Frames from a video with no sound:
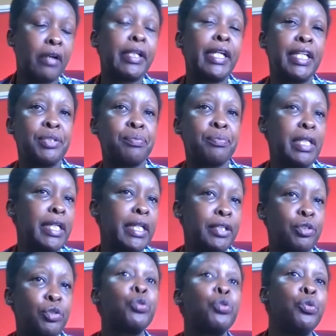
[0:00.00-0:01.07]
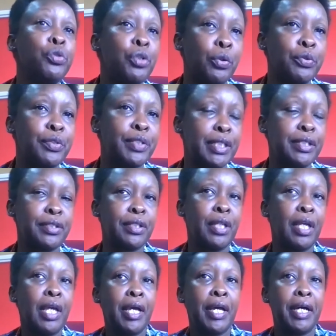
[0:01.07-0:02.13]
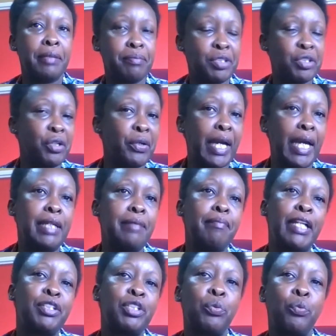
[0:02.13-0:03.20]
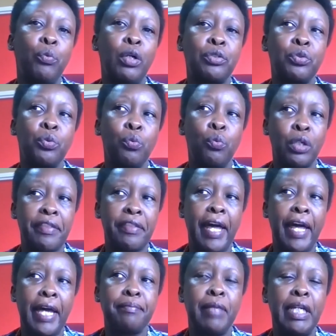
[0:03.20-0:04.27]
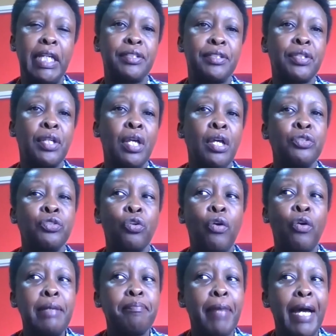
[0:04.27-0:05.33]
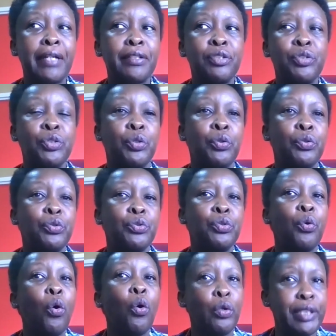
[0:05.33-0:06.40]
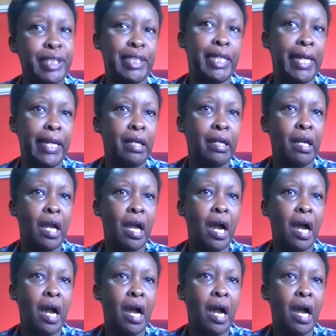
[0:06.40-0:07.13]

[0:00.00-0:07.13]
our case, we need 2 doses. So you can imagine what that means. So going back to ODA,